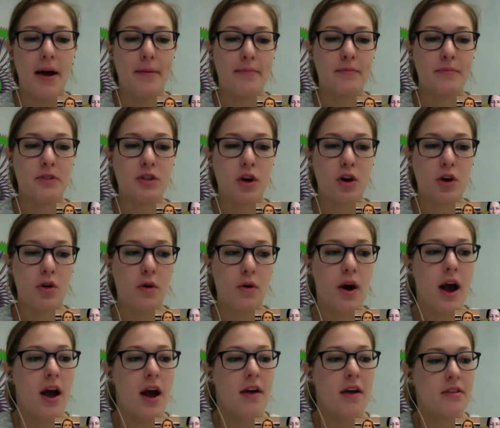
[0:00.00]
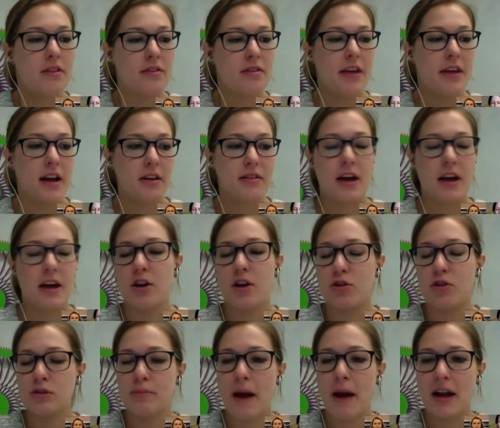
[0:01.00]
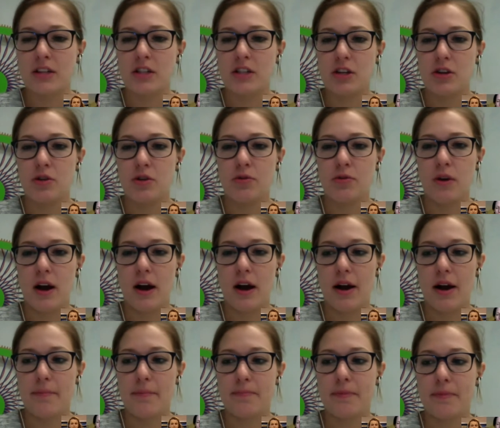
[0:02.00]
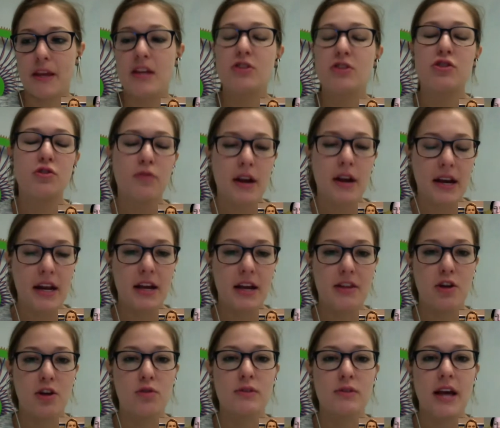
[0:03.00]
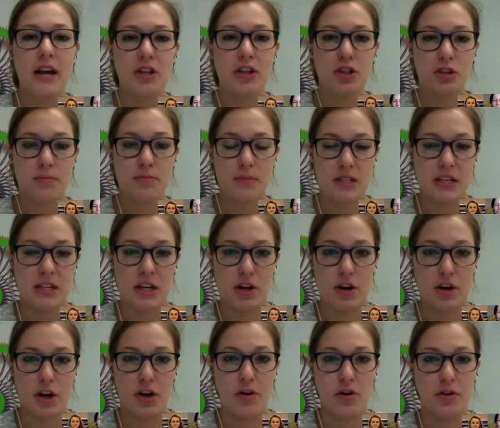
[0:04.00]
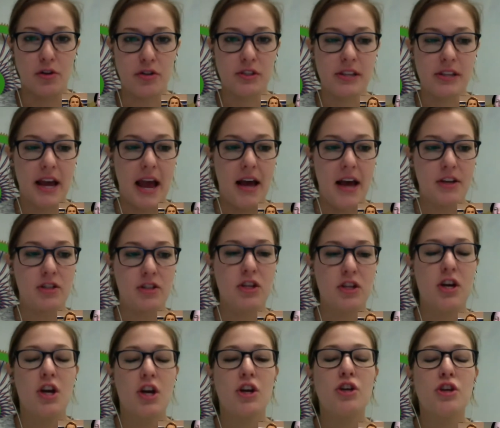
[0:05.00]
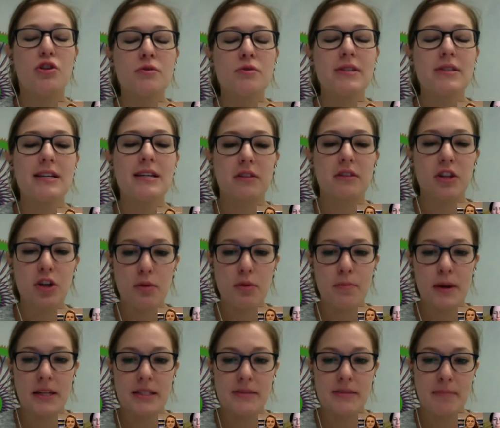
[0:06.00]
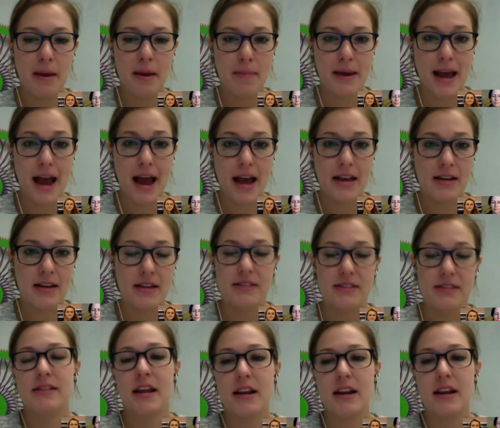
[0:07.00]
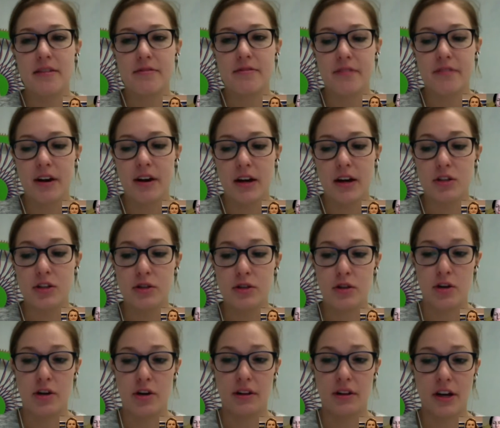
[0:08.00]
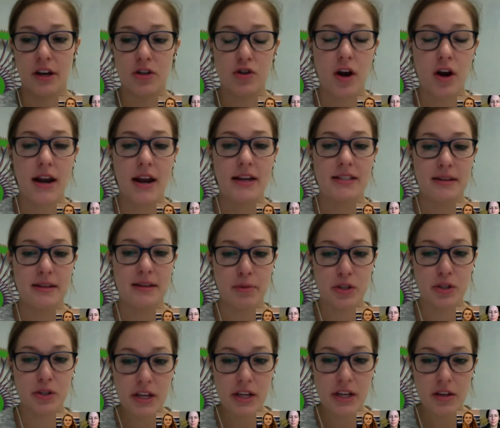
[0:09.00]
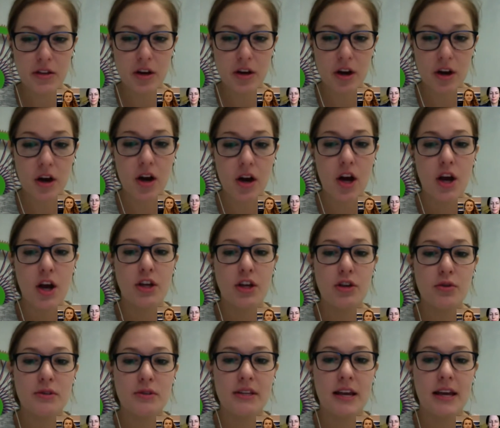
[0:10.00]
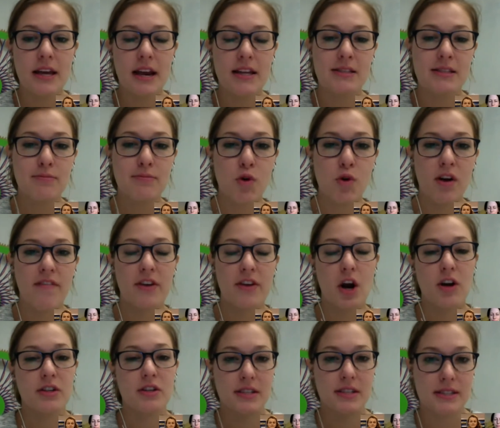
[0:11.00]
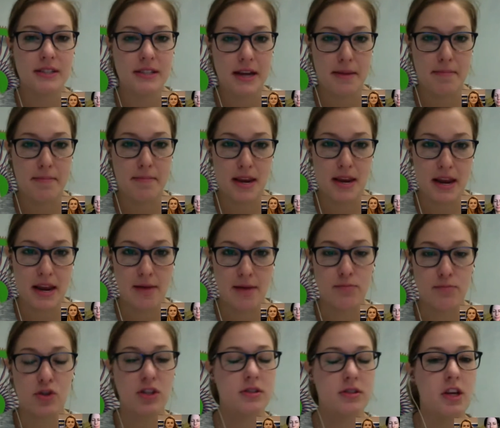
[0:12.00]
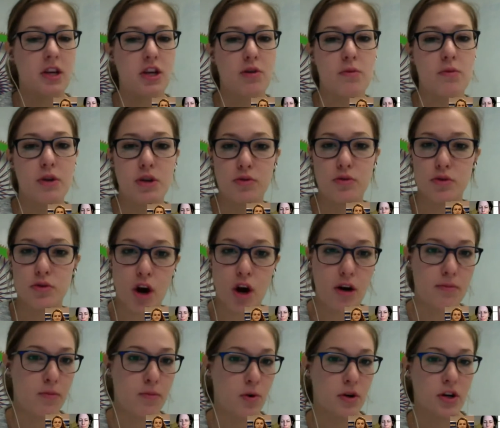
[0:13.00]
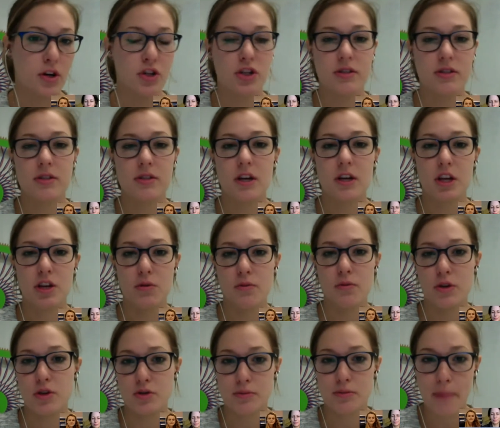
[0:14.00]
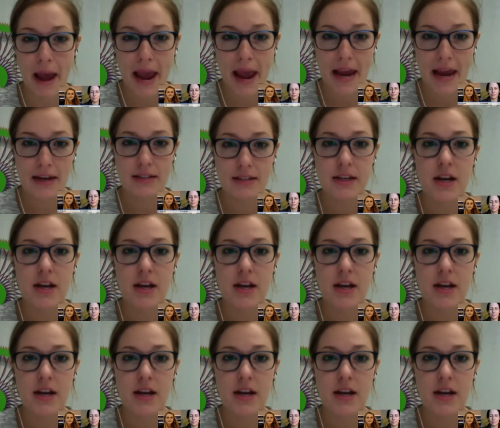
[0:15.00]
So that goes back to integrating those extra materials and using littleBits maybe instead of to learn electronics in particular, using it as more of an artistic medium, just like you would use cardboard or just like you would use paint.